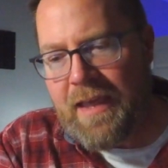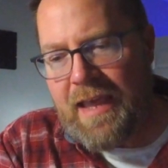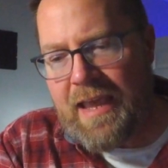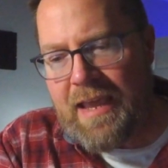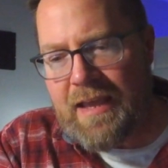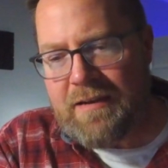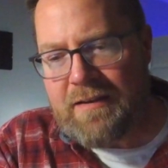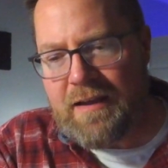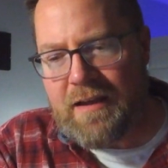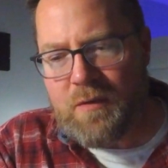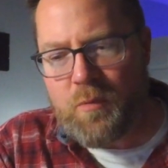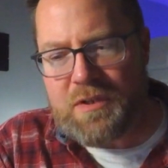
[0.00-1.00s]
And
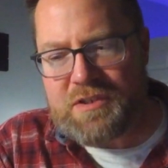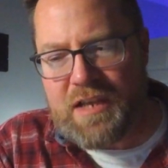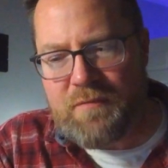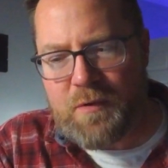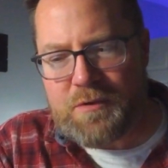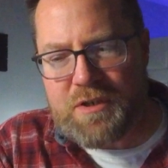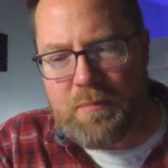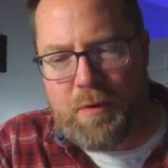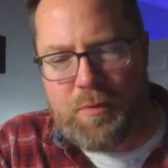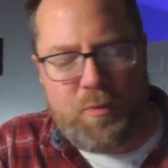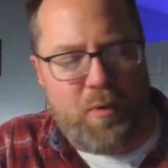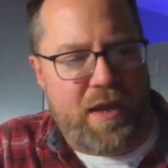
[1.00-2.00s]
we see in verse number
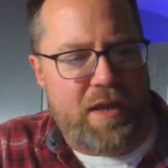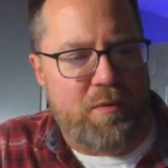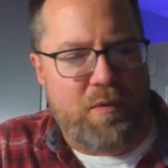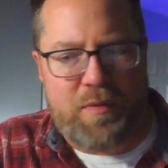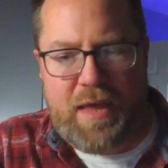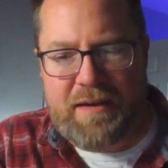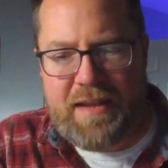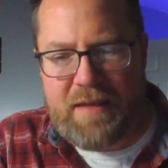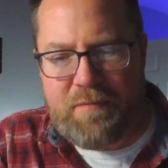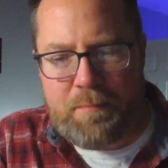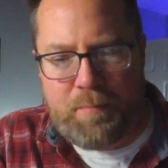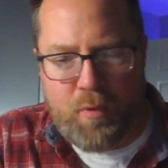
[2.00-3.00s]
3 that
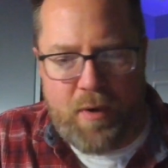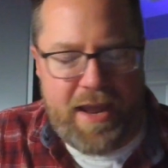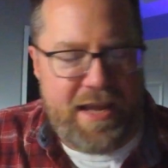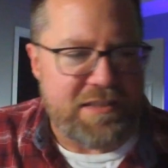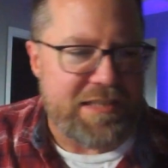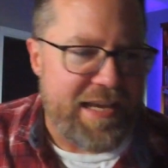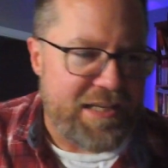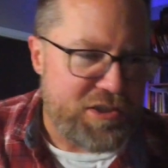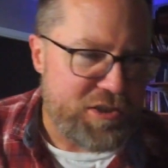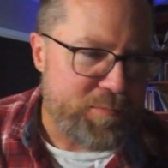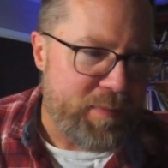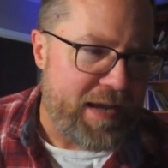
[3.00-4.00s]
David prays
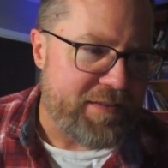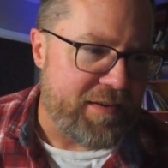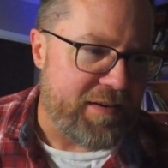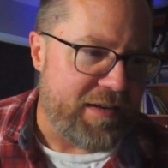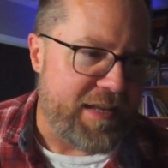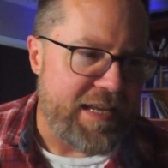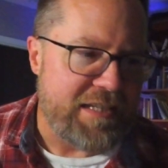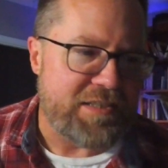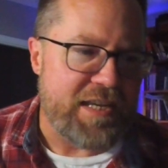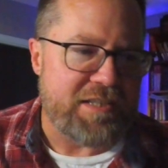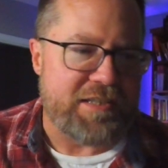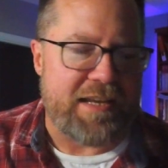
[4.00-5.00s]
expectantly. He
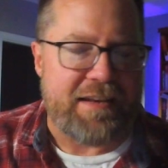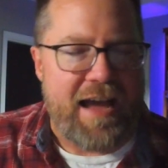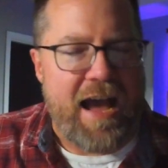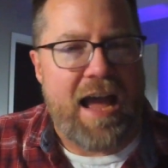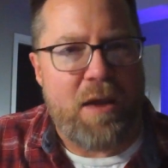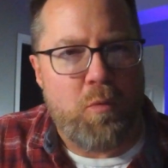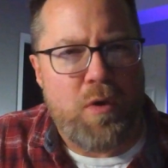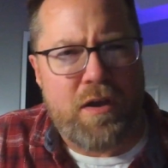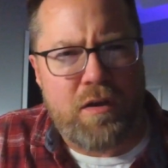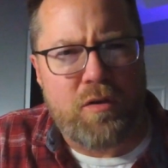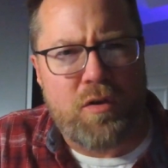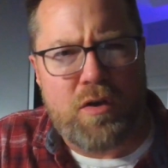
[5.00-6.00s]
says, and I
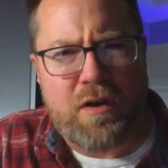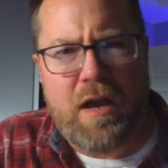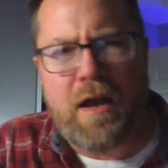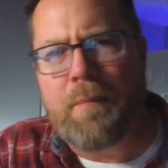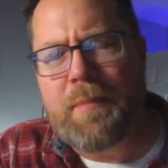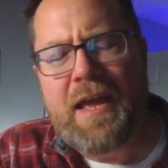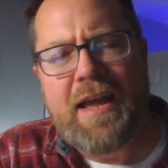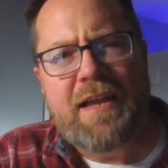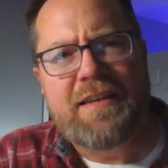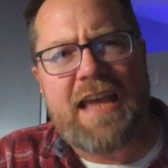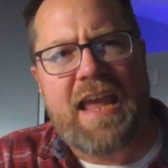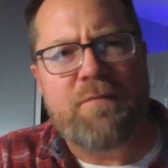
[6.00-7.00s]
will look up.
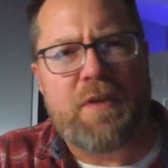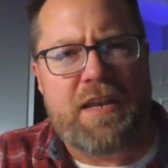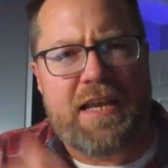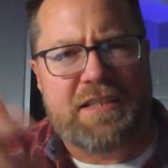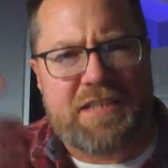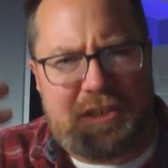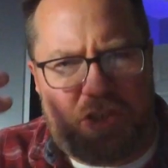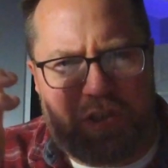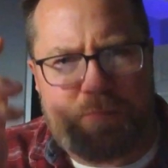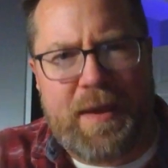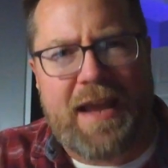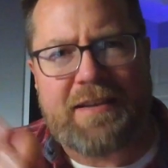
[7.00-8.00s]
David is
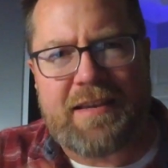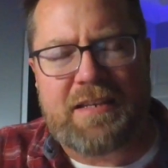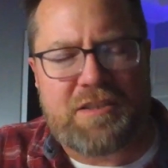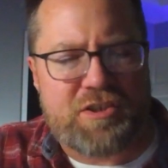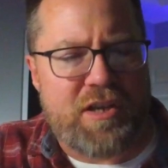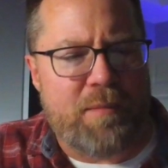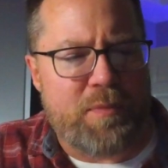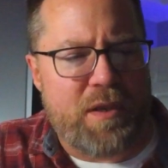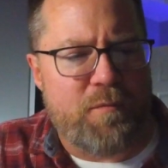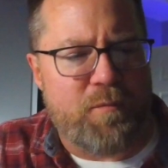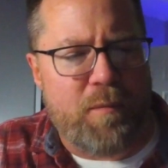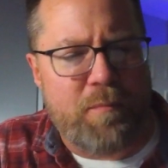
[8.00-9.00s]
expecting something
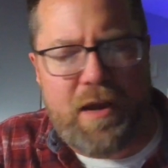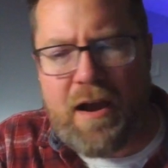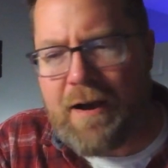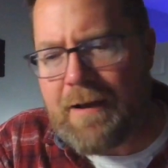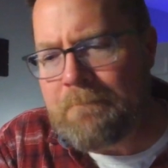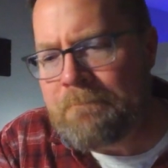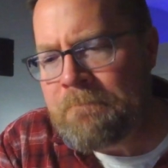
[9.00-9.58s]
from God.